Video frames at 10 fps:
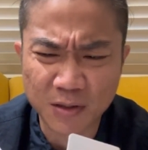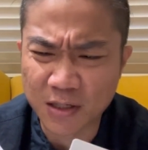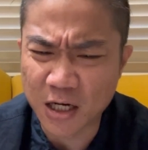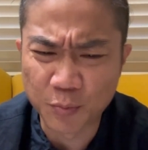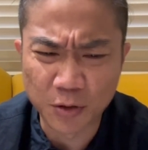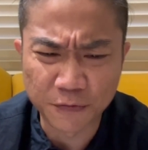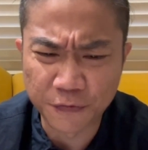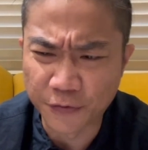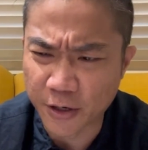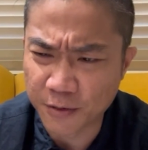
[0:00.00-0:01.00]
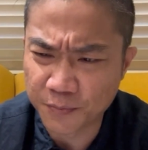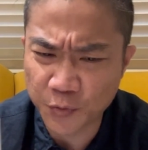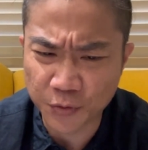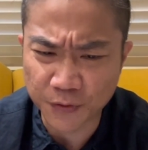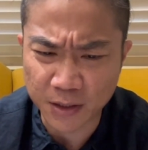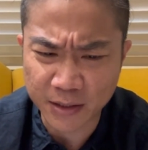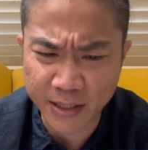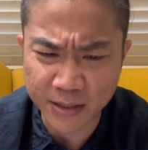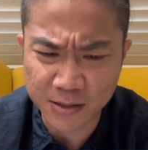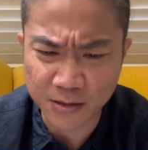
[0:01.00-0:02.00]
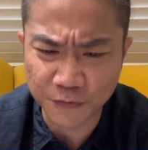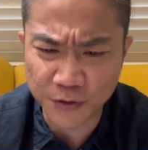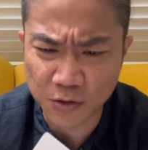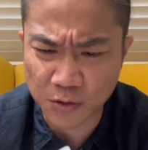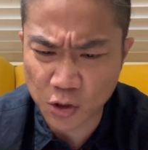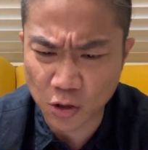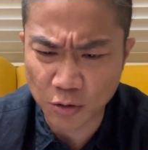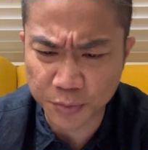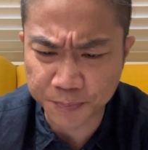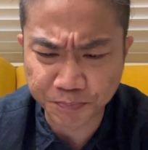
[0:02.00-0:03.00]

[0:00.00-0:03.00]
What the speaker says: cardboard frame with like a case that fits on top.